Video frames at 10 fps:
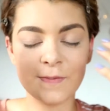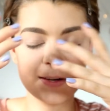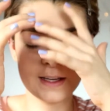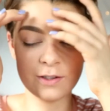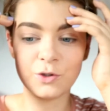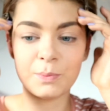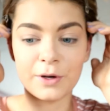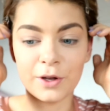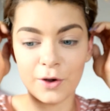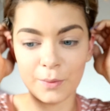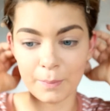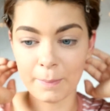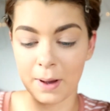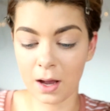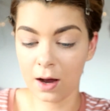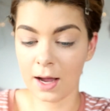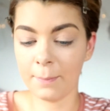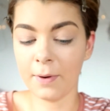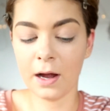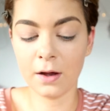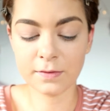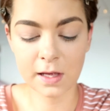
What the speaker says: finished putting on my eyebrows,